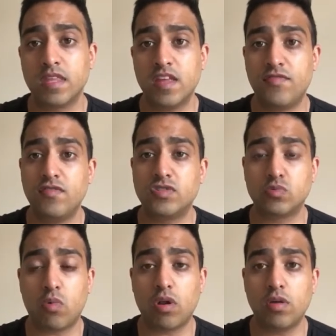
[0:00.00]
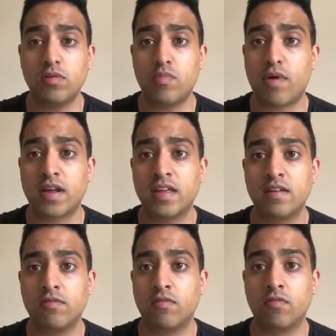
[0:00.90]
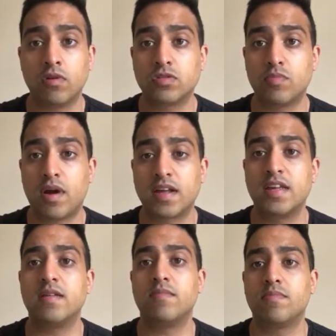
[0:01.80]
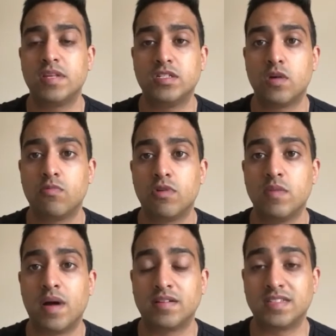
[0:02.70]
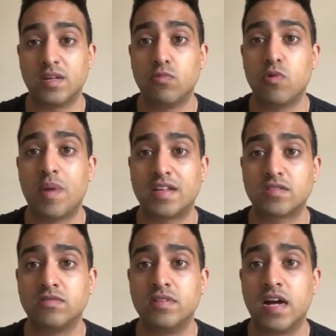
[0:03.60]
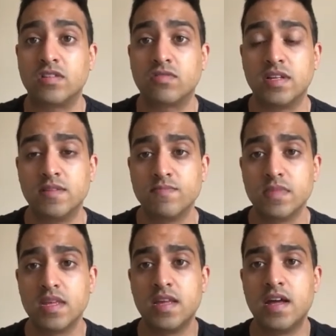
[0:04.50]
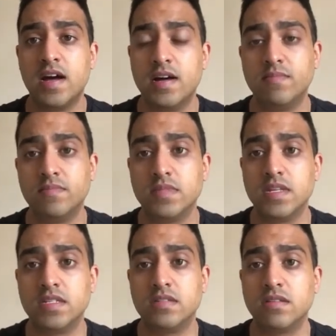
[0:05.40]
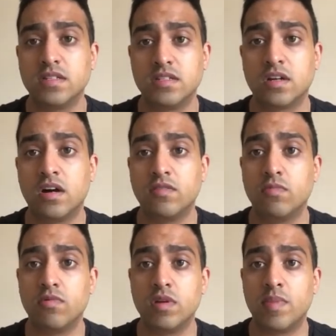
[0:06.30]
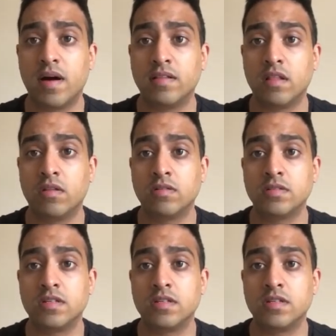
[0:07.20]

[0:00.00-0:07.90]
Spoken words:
If you've swallowed a bracket or lost a bracket, please don't worry about it. It will pass through naturally. It's nothing to kind of worry about in the long